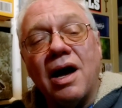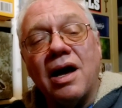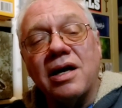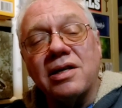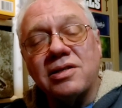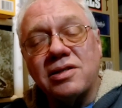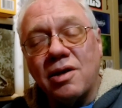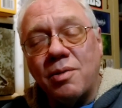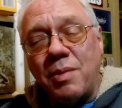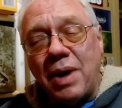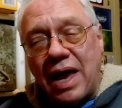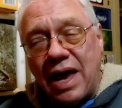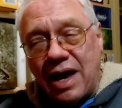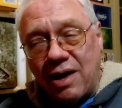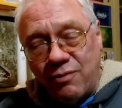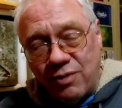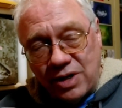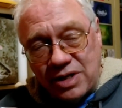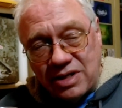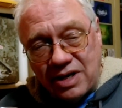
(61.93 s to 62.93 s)
some
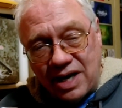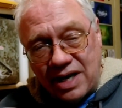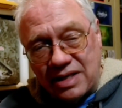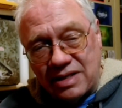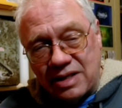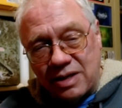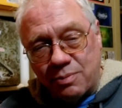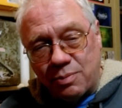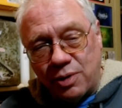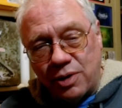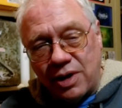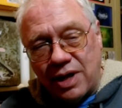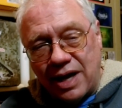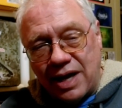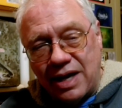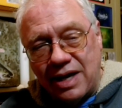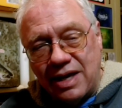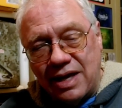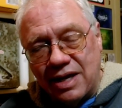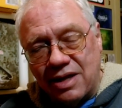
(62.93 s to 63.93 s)
advertising
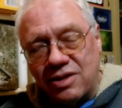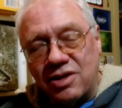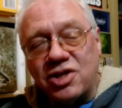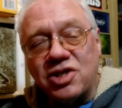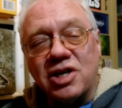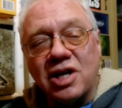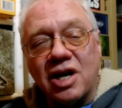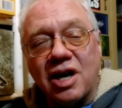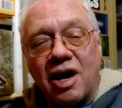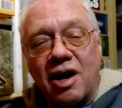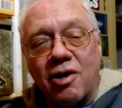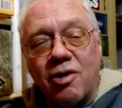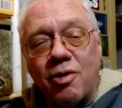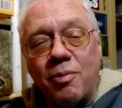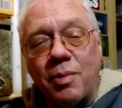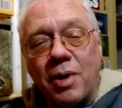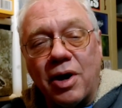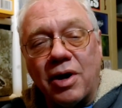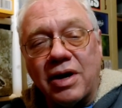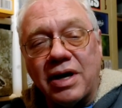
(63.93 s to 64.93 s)
play in the Chicago
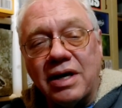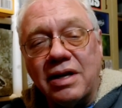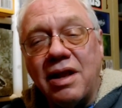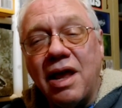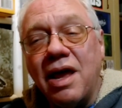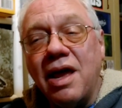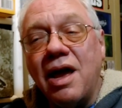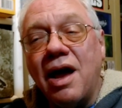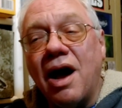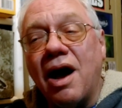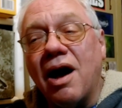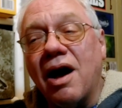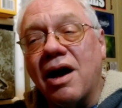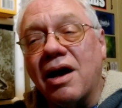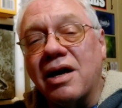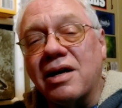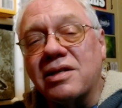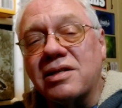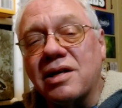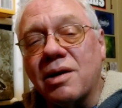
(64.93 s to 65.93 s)
market.
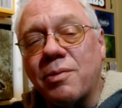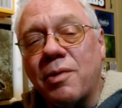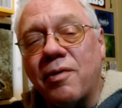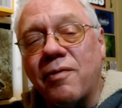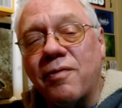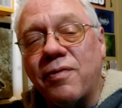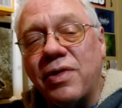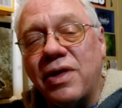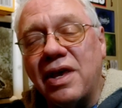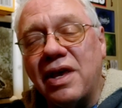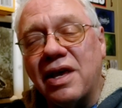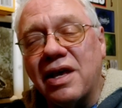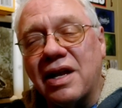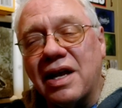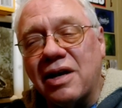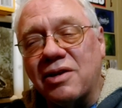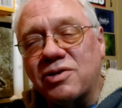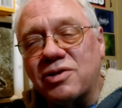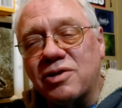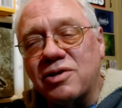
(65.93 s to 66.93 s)
Some of the
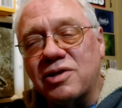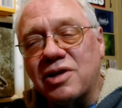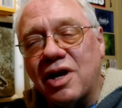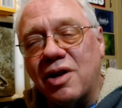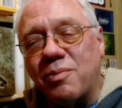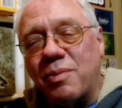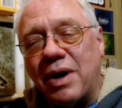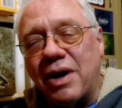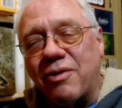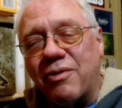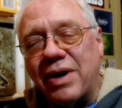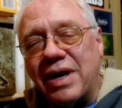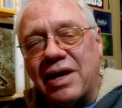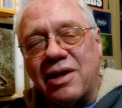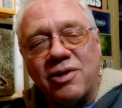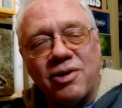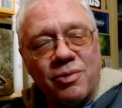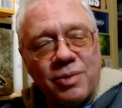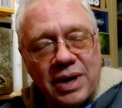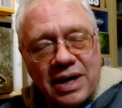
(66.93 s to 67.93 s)
announcers on my
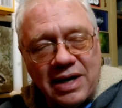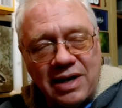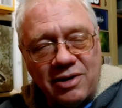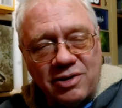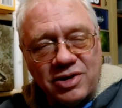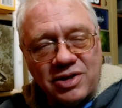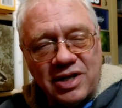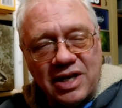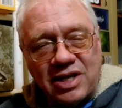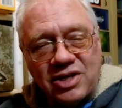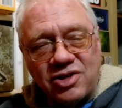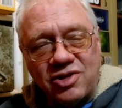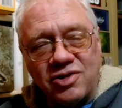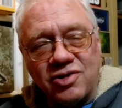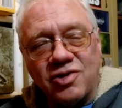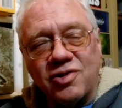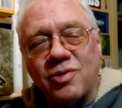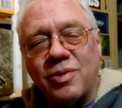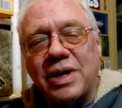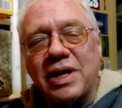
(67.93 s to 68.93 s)
regular radio stations
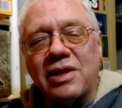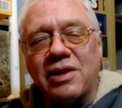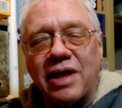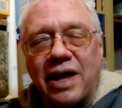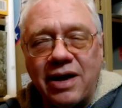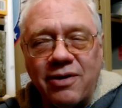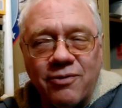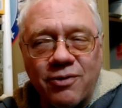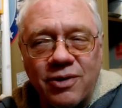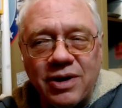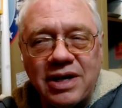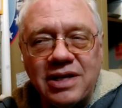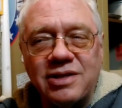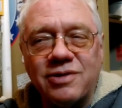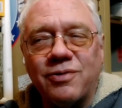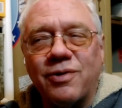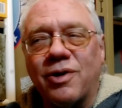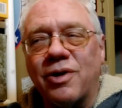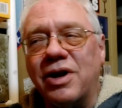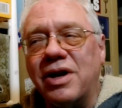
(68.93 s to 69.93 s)
are doing live reads
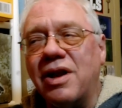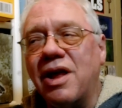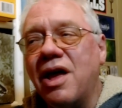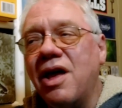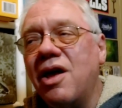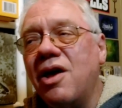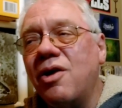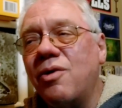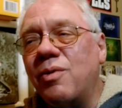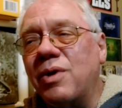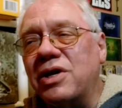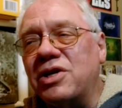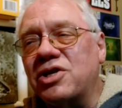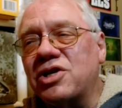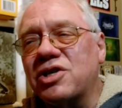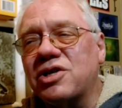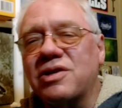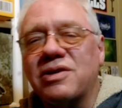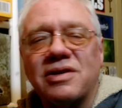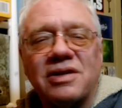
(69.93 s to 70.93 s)
for it,
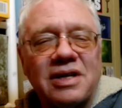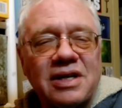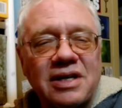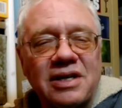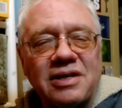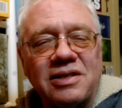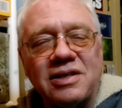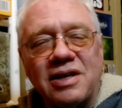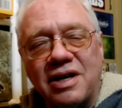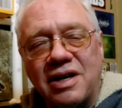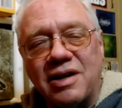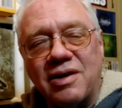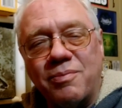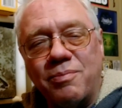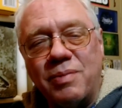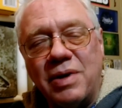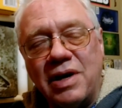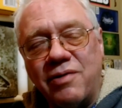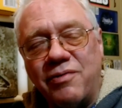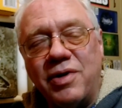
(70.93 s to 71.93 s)
which is a
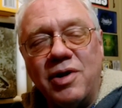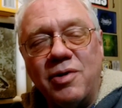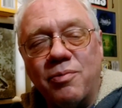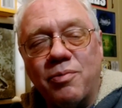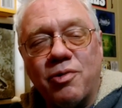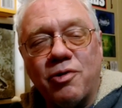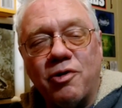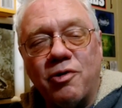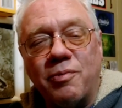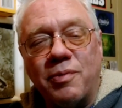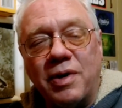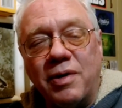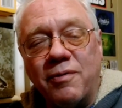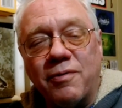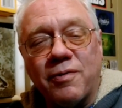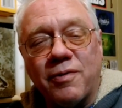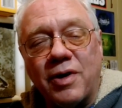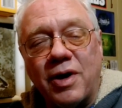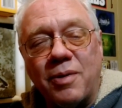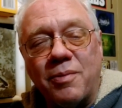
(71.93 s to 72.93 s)
bit of an improvement
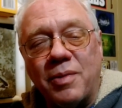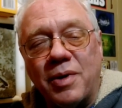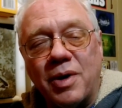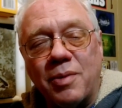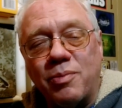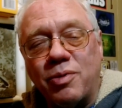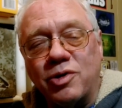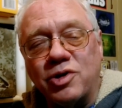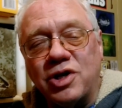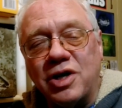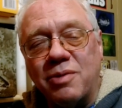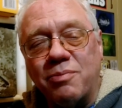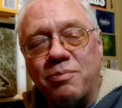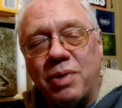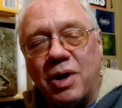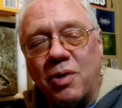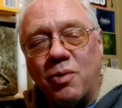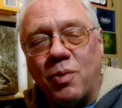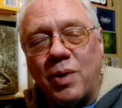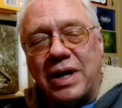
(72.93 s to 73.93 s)
from pushing
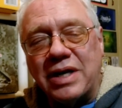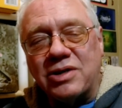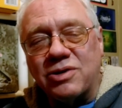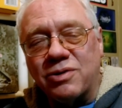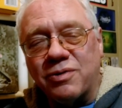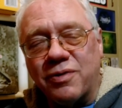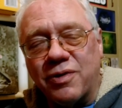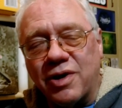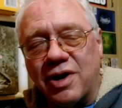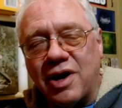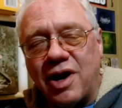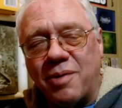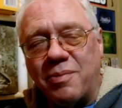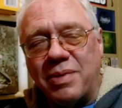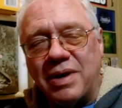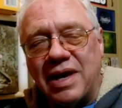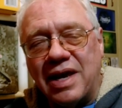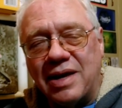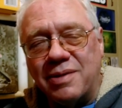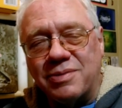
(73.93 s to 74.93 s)
Budweiser for
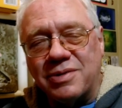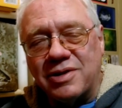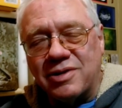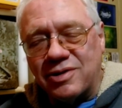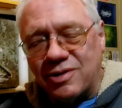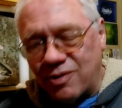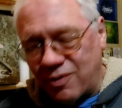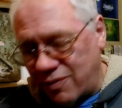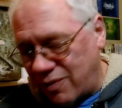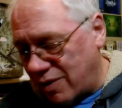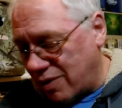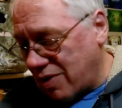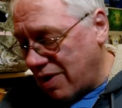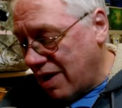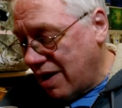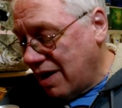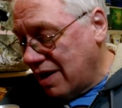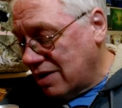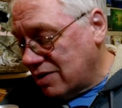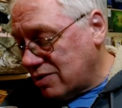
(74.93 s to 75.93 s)
Cub games and so forth.
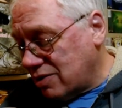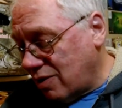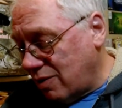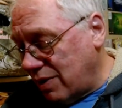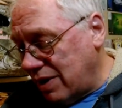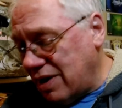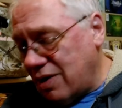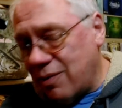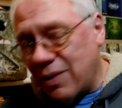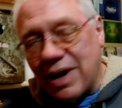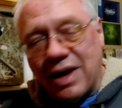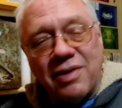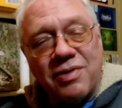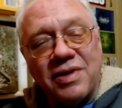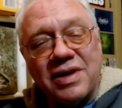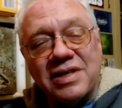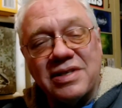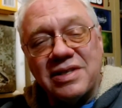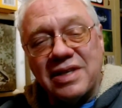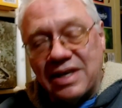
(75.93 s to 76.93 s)
So anyway,
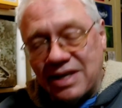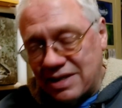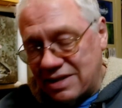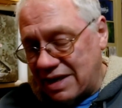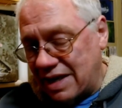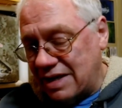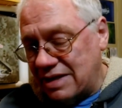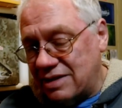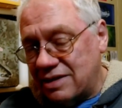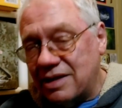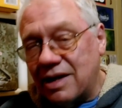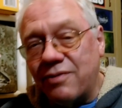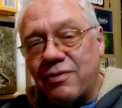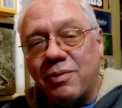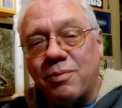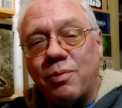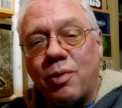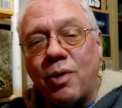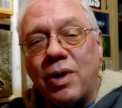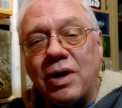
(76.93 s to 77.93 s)
this is a
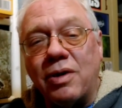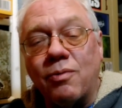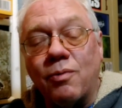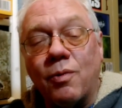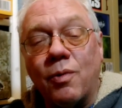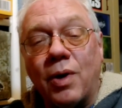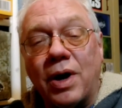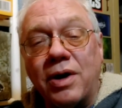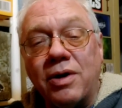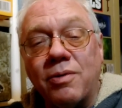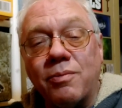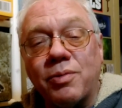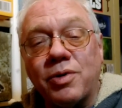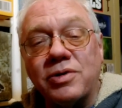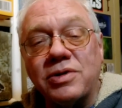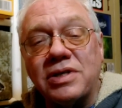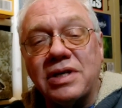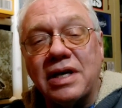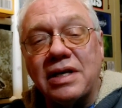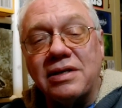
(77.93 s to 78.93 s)

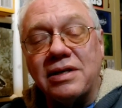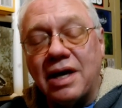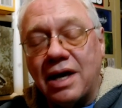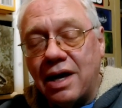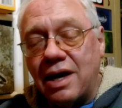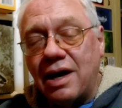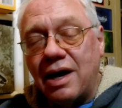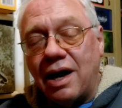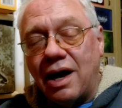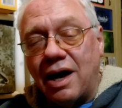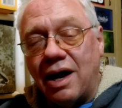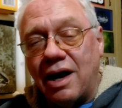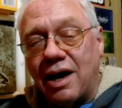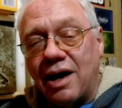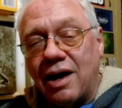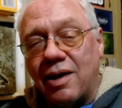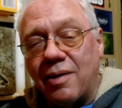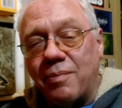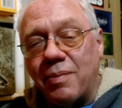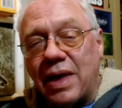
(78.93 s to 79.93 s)

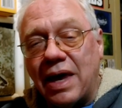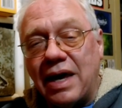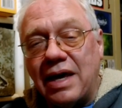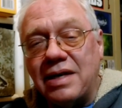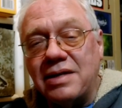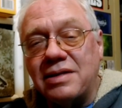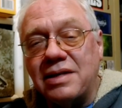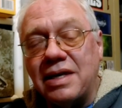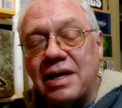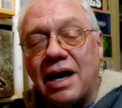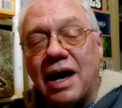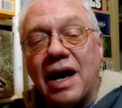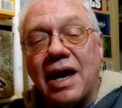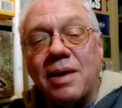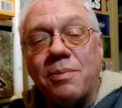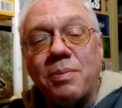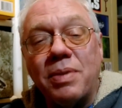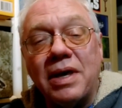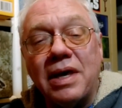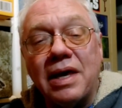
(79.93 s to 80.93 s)
7.1% hazy
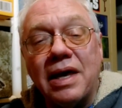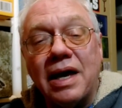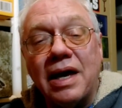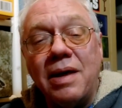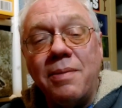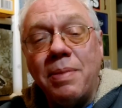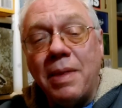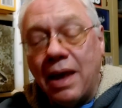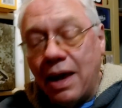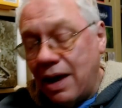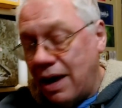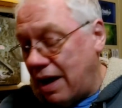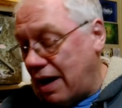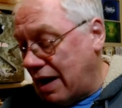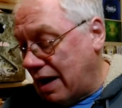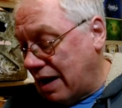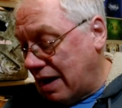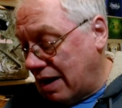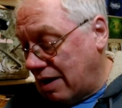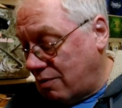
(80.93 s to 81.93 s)
IPA,
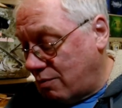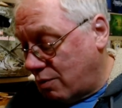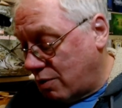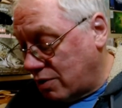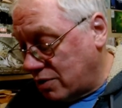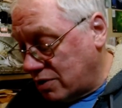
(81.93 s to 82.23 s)
and we're